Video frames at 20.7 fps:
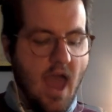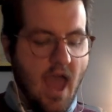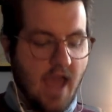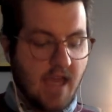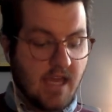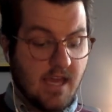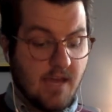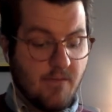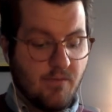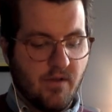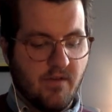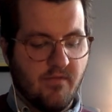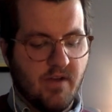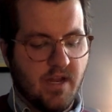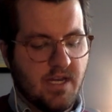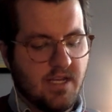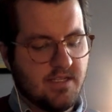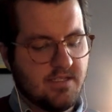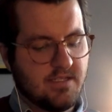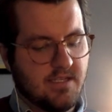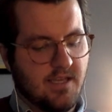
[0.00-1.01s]
I can't believe I
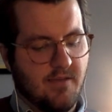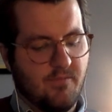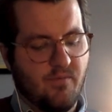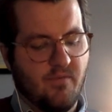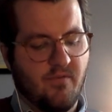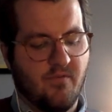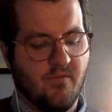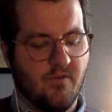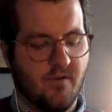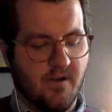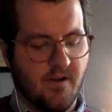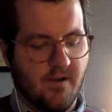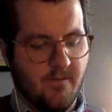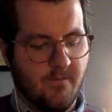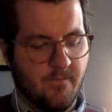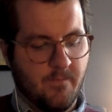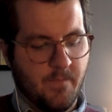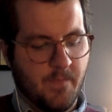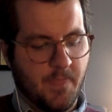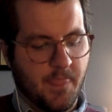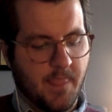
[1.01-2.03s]
didn't see it before.
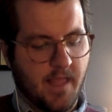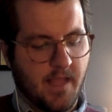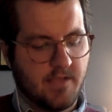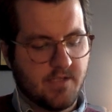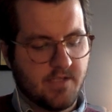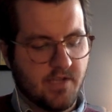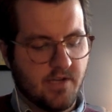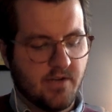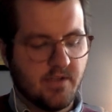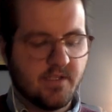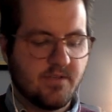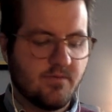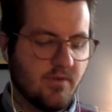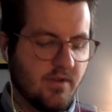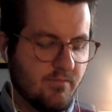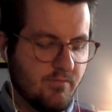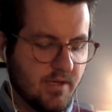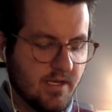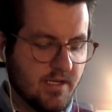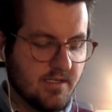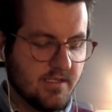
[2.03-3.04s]
Sure, it's
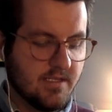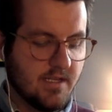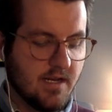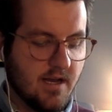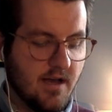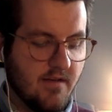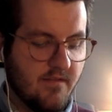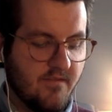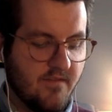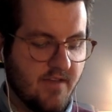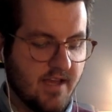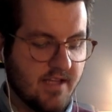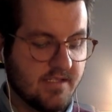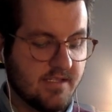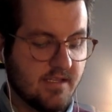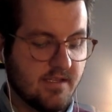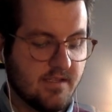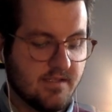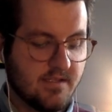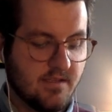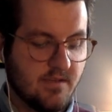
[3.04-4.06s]
rebuilt and all
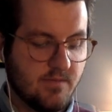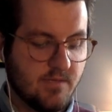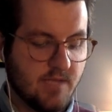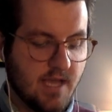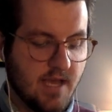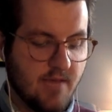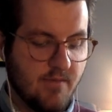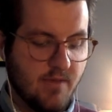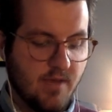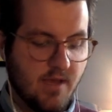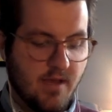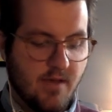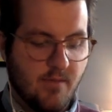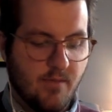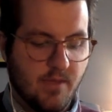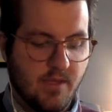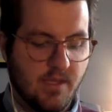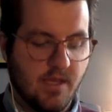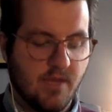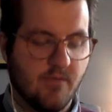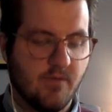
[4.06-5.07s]
fancy and souped up,
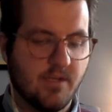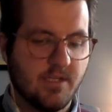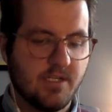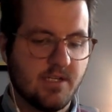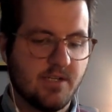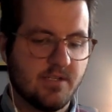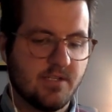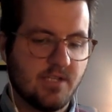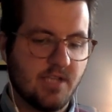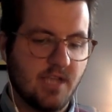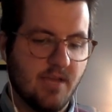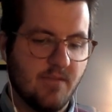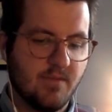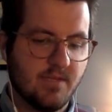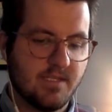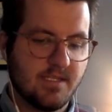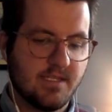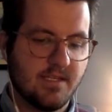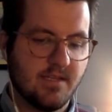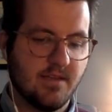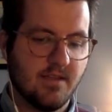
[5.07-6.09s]
but the original shape
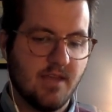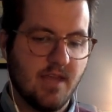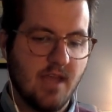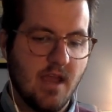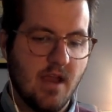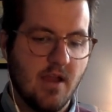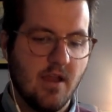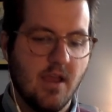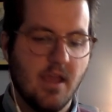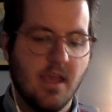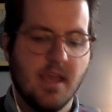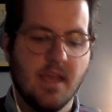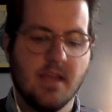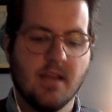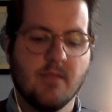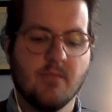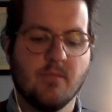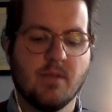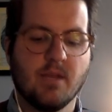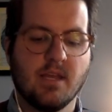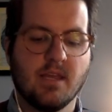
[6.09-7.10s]
is still there,
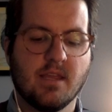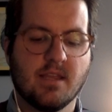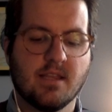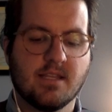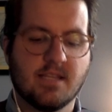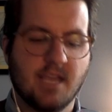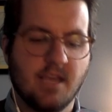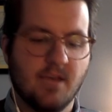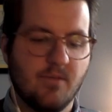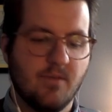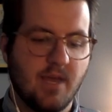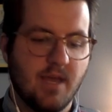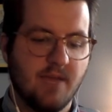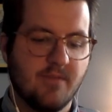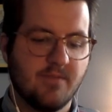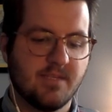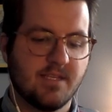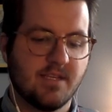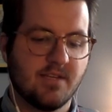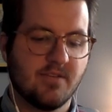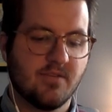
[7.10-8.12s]
hidden beneath the
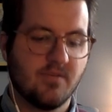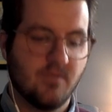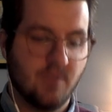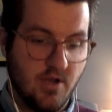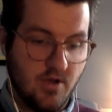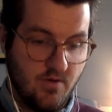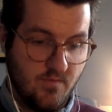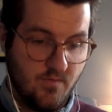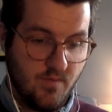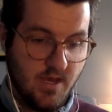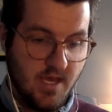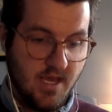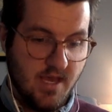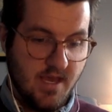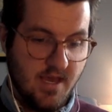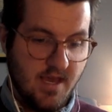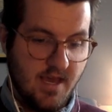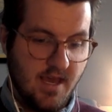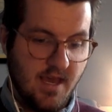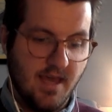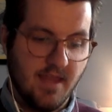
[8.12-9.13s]
tailpipes and chrome
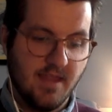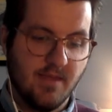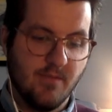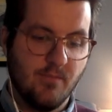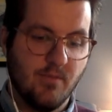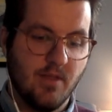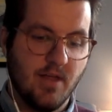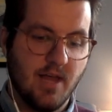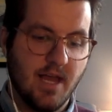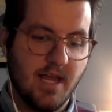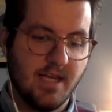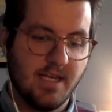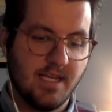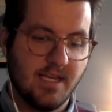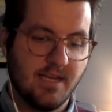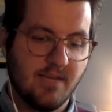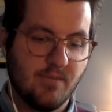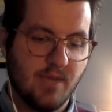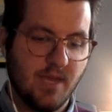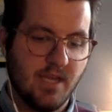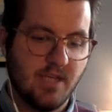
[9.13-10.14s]
and the
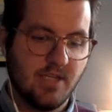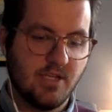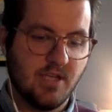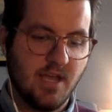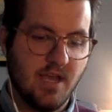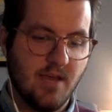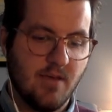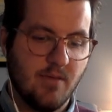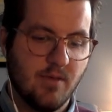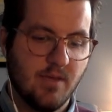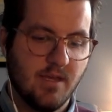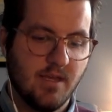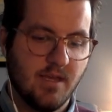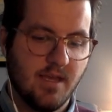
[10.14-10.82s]
blinding paint job.